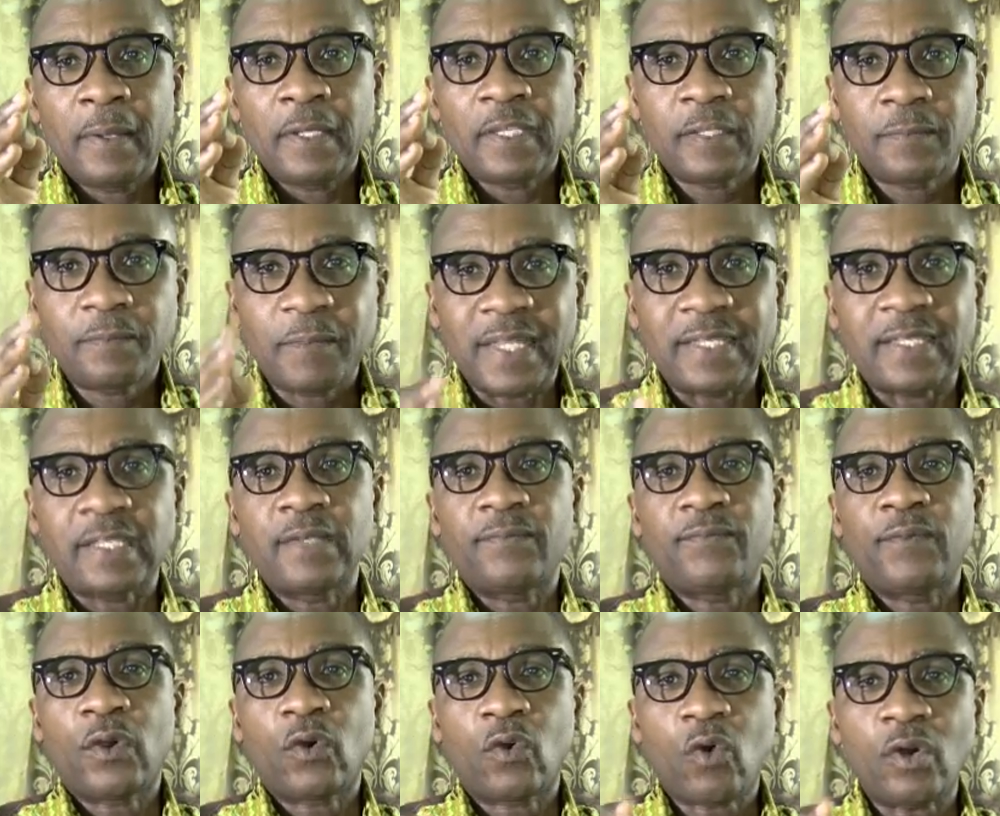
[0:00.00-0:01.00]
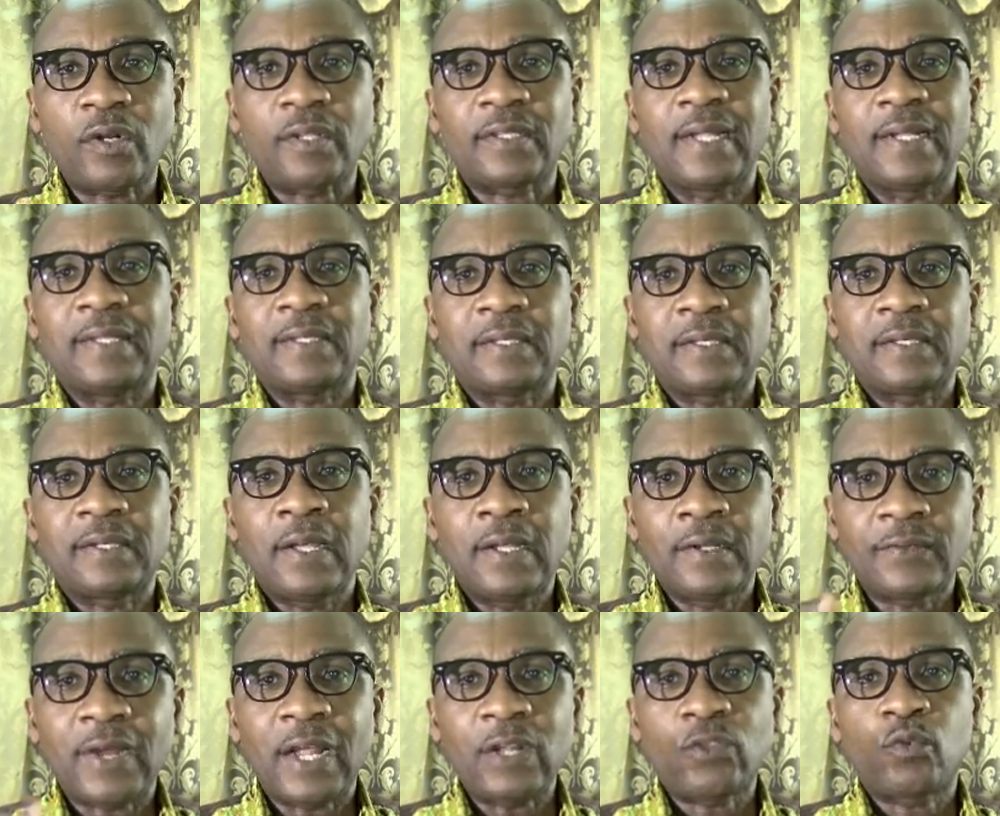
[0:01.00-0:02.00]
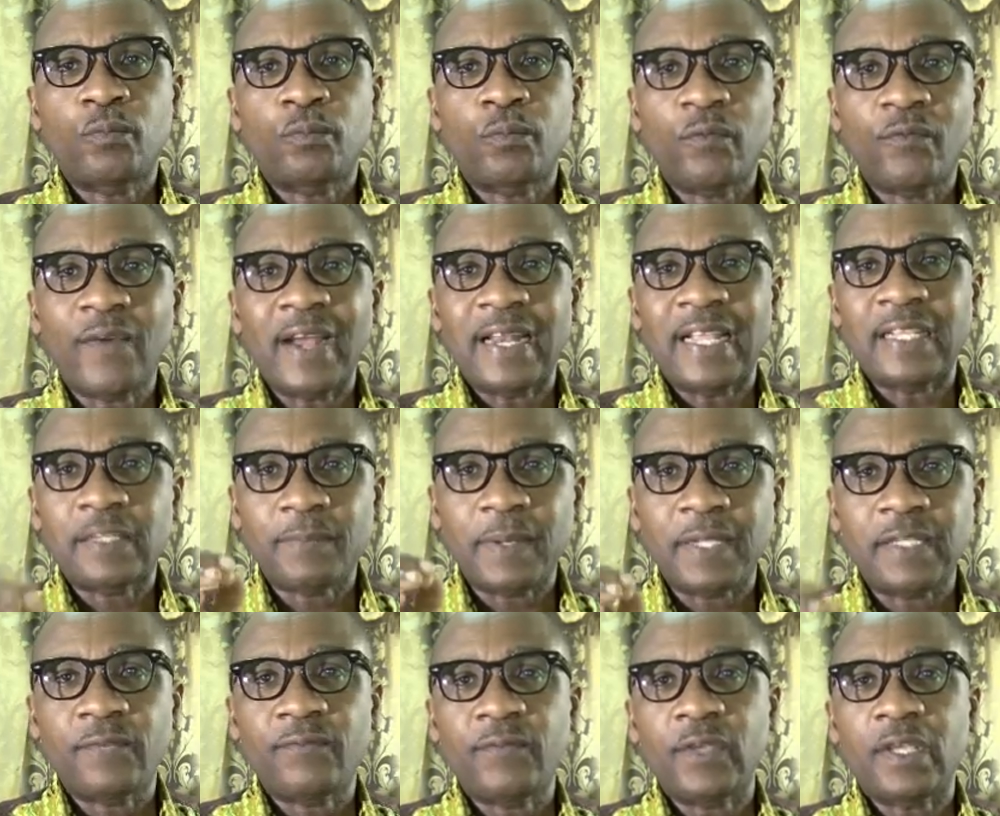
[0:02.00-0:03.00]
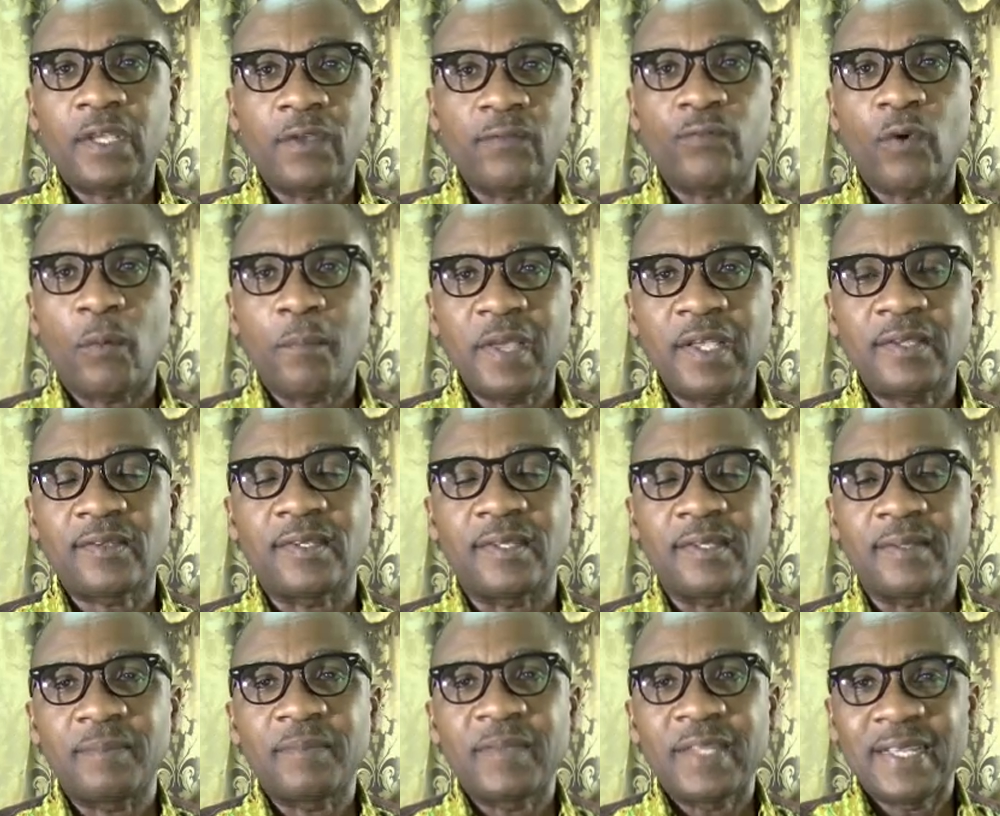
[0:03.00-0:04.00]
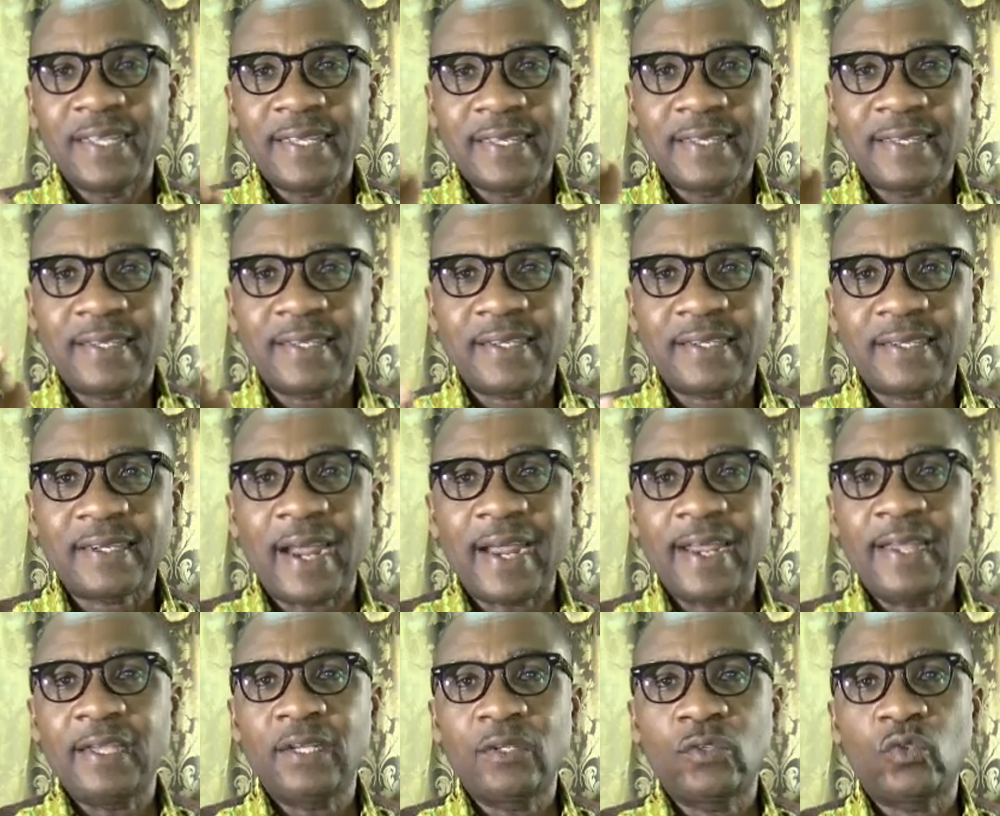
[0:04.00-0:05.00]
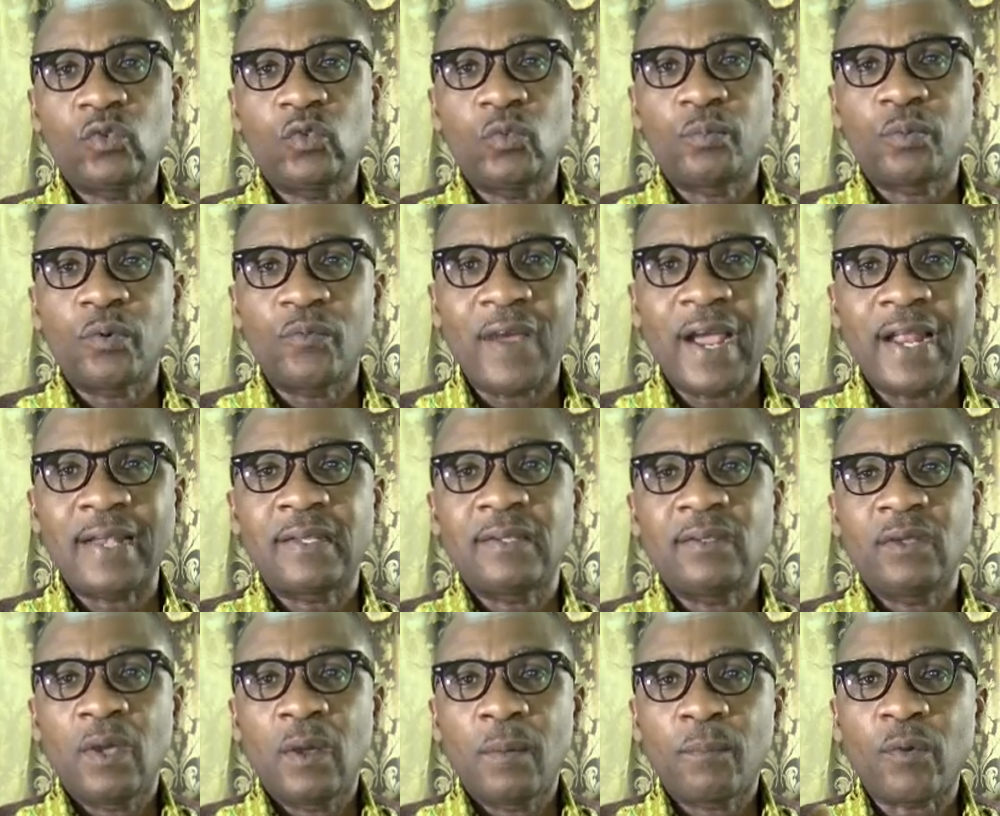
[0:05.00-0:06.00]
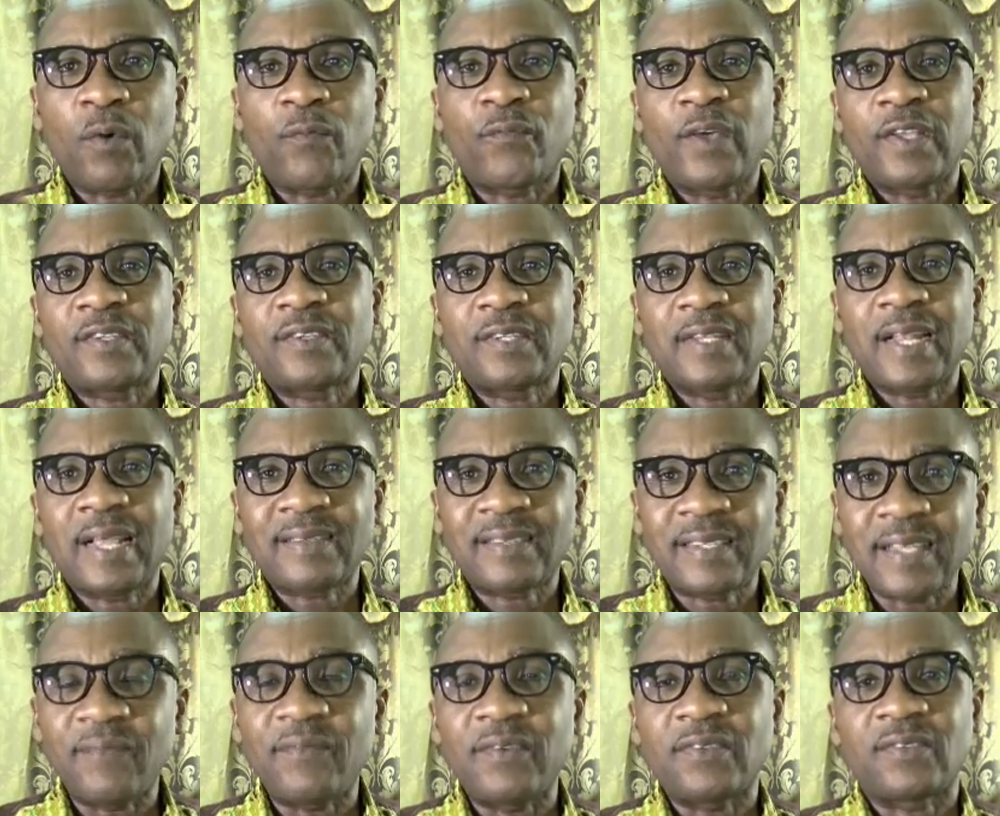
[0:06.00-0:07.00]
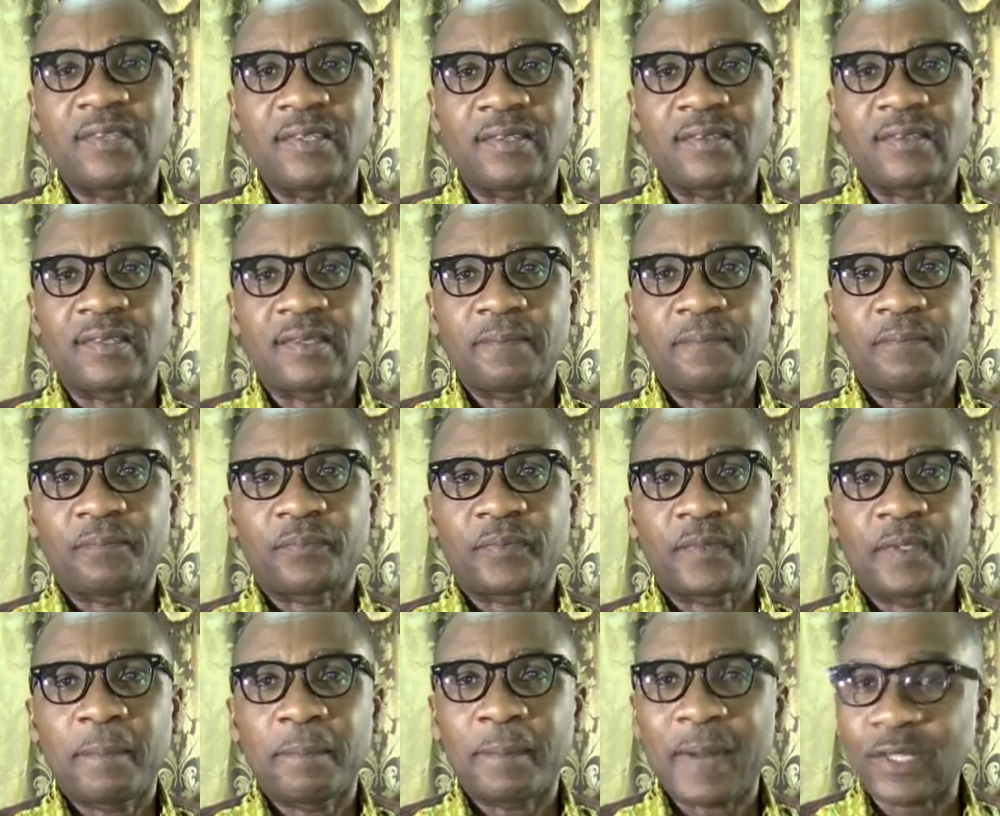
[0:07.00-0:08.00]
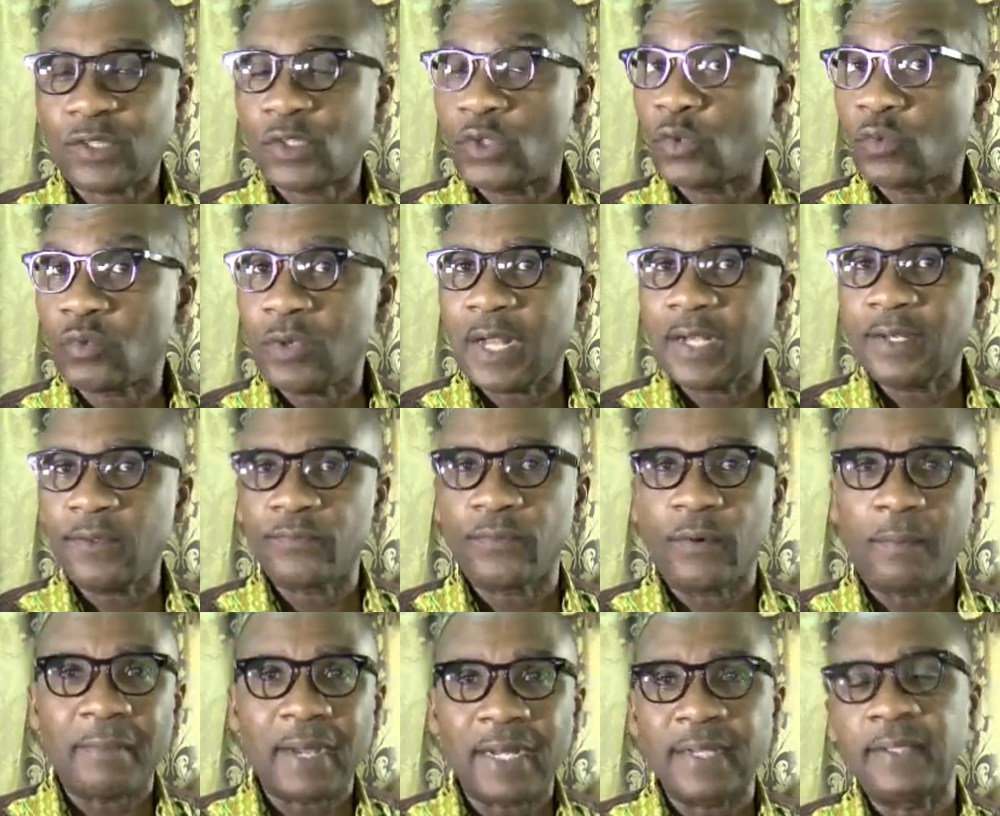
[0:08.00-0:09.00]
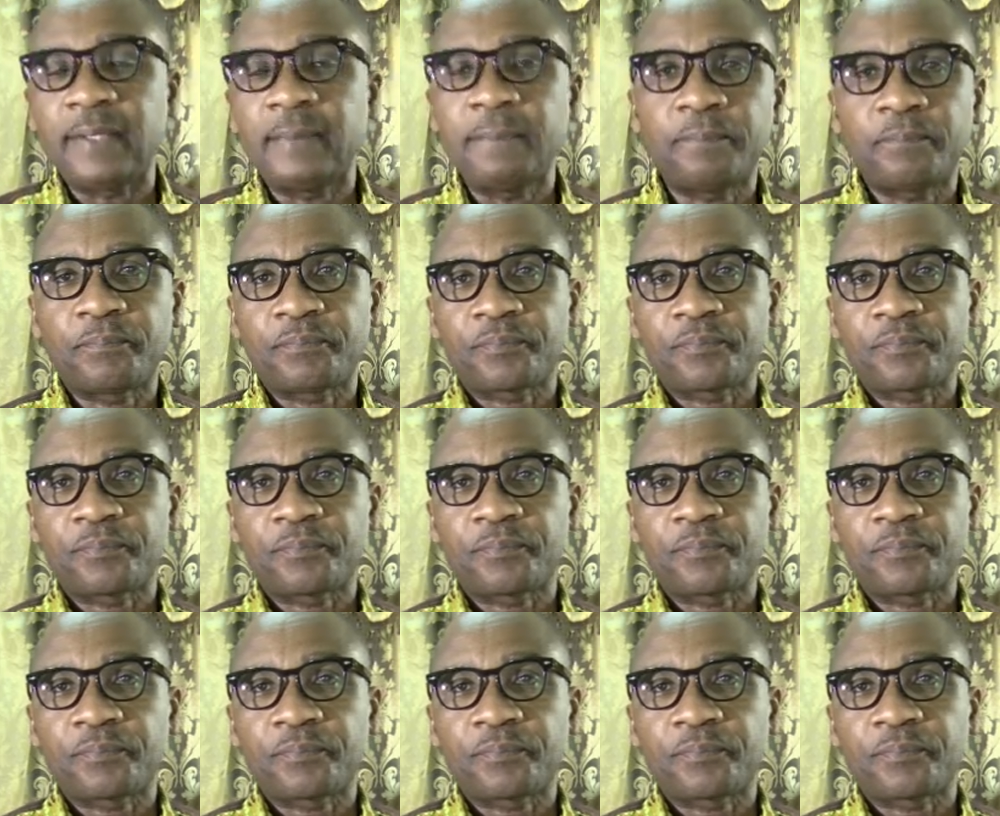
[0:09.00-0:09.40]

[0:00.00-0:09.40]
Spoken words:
specific content, trying to provide a specific information, trying to provide professional services, particularly for money,